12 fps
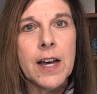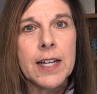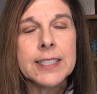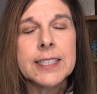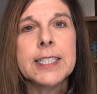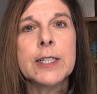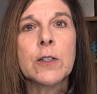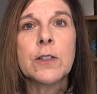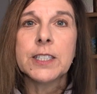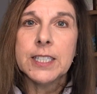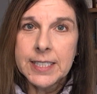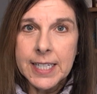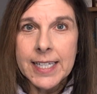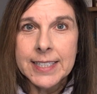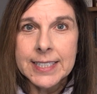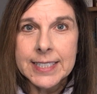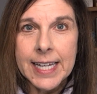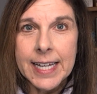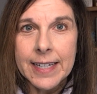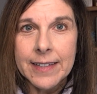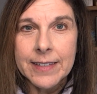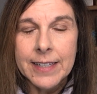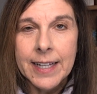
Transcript: on a 0 to 10 scale.